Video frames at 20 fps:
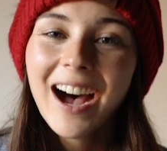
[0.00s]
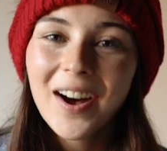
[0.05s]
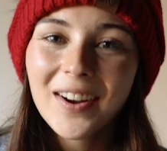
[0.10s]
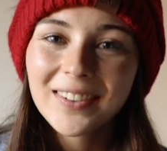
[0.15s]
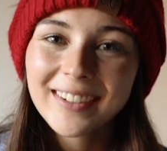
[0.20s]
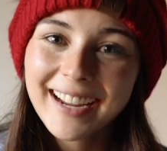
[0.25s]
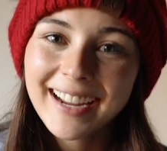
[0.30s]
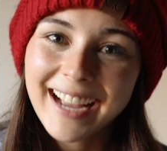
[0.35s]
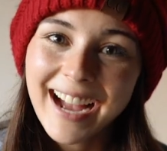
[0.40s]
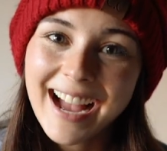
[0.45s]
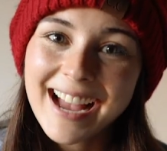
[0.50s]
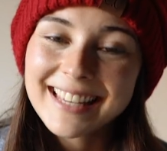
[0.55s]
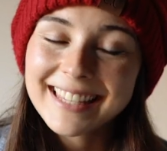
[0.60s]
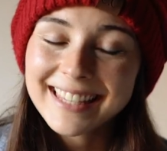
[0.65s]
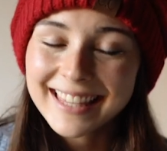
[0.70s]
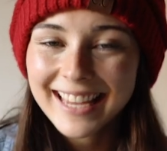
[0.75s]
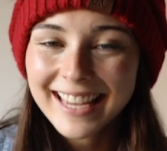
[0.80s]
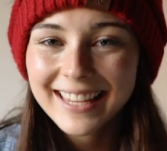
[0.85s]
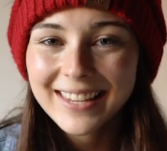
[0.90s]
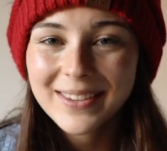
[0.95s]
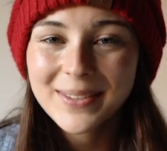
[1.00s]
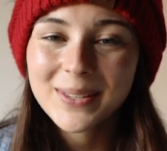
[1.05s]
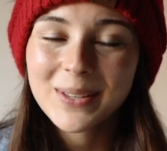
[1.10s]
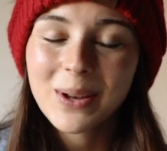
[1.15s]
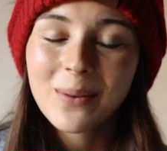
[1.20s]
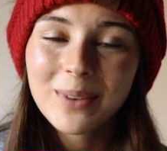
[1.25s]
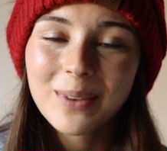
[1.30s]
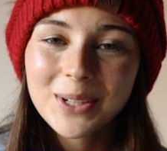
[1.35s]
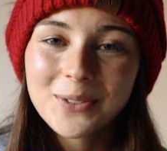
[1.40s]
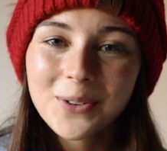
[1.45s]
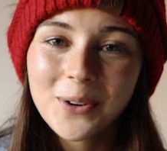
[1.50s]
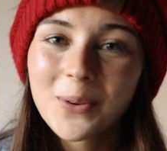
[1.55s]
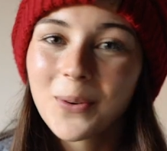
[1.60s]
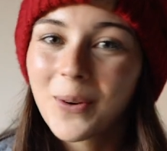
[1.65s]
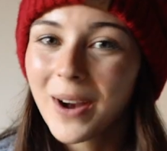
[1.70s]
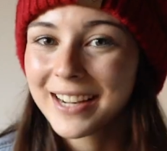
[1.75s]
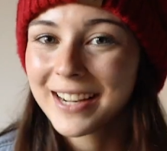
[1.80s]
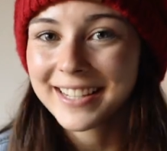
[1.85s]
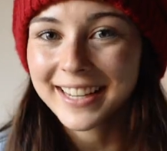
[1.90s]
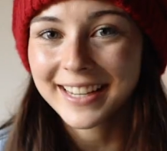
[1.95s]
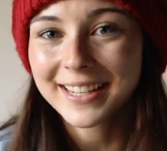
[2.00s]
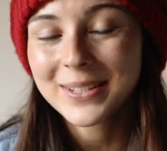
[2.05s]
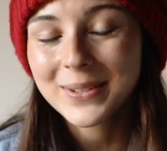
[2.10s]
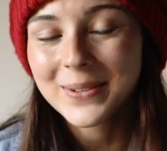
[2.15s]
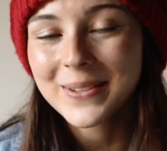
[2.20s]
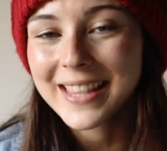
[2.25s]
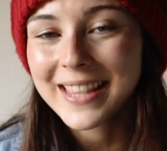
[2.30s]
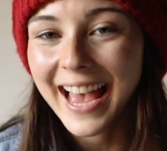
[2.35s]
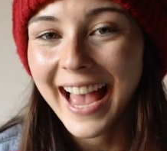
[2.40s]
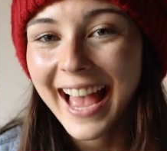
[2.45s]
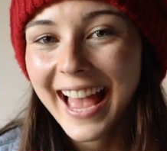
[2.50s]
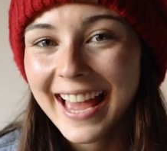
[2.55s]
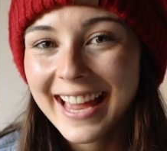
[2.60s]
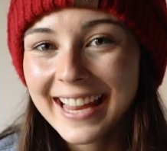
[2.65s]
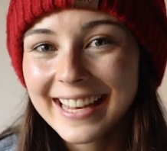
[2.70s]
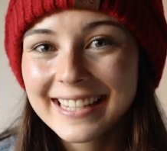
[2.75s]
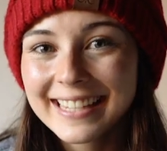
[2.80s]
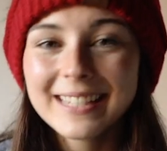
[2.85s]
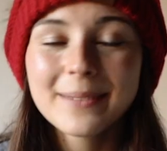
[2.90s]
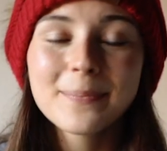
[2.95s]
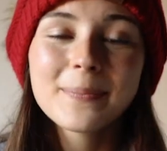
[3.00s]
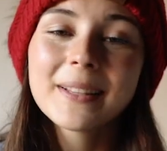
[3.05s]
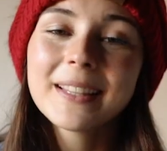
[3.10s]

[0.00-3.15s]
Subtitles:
All right guys, thank you so much for watching to the end.